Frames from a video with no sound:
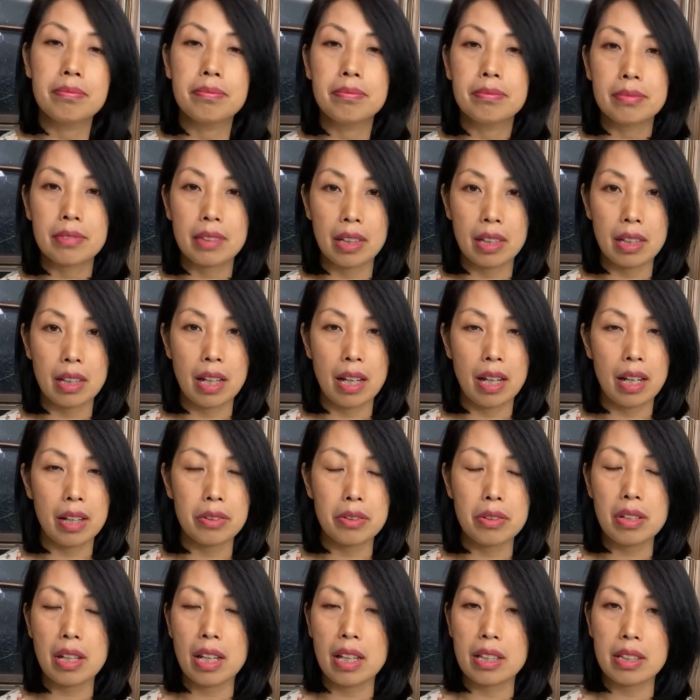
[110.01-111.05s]

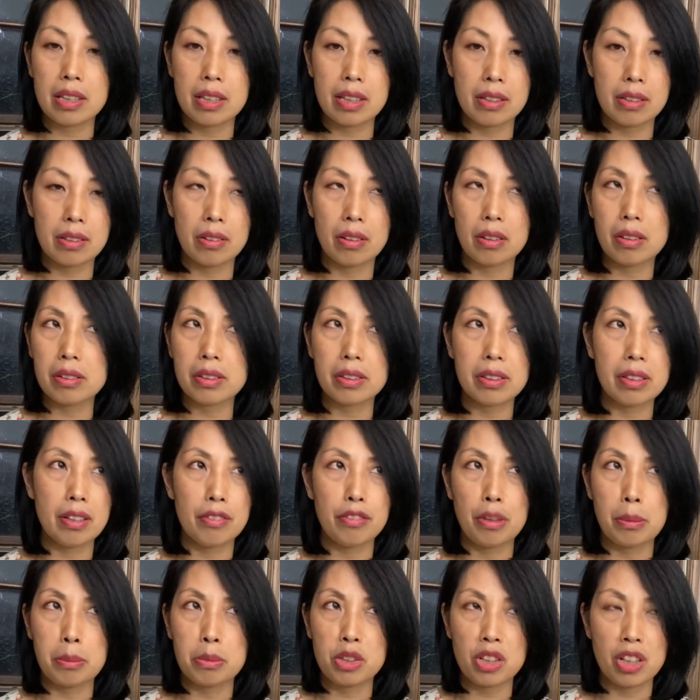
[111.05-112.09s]
and you can order
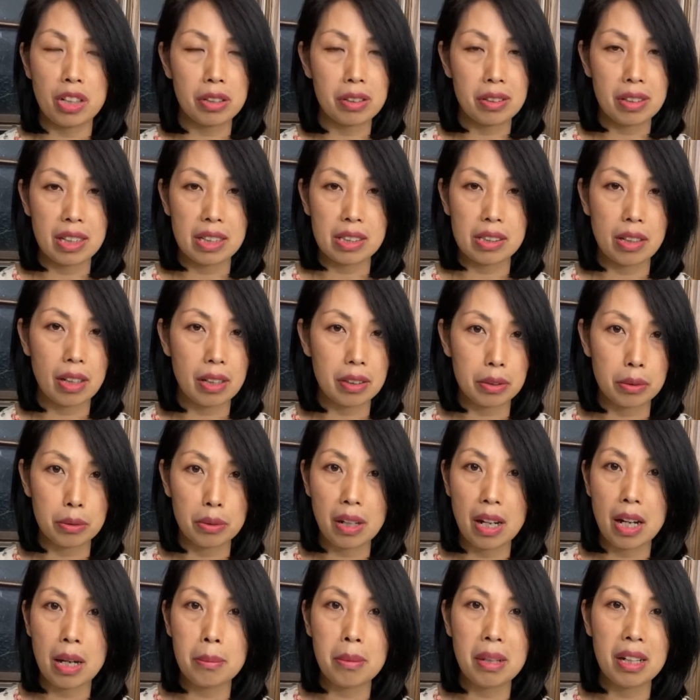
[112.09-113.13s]
it from Jerry's,
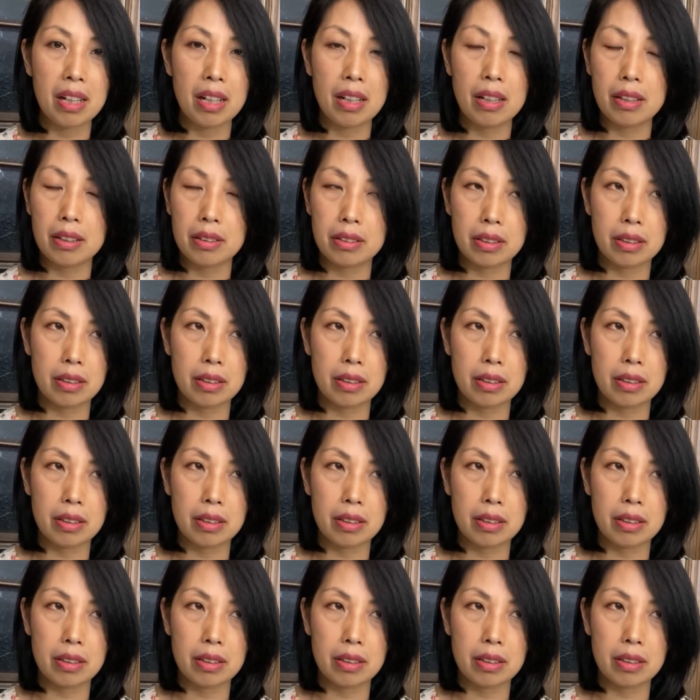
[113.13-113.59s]
Artarama,